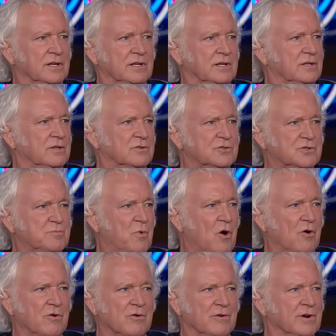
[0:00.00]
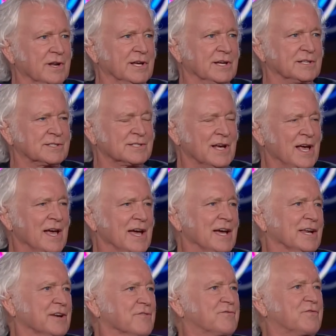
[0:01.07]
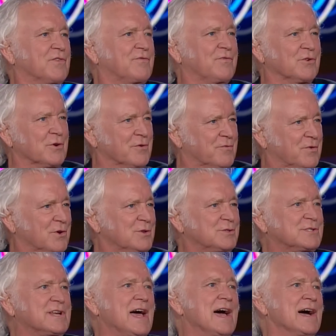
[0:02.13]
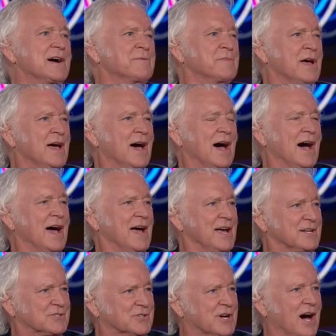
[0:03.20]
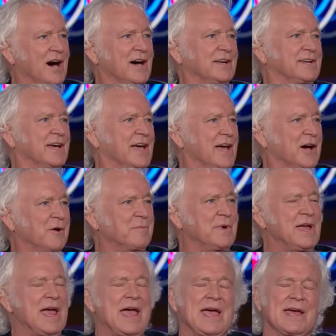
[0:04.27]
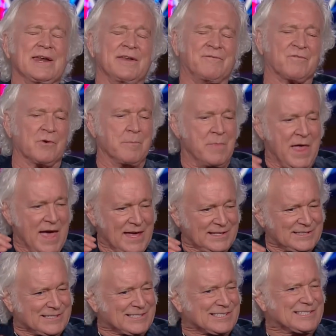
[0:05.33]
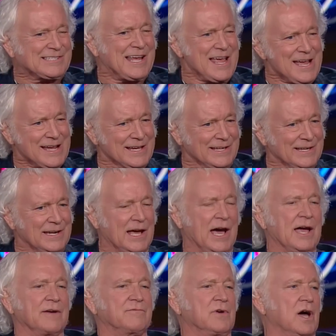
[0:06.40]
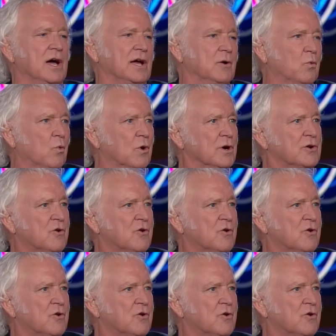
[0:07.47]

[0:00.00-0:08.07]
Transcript: You're smarter than this. And for the first time, I asked God to help me, and from that second, I have not had one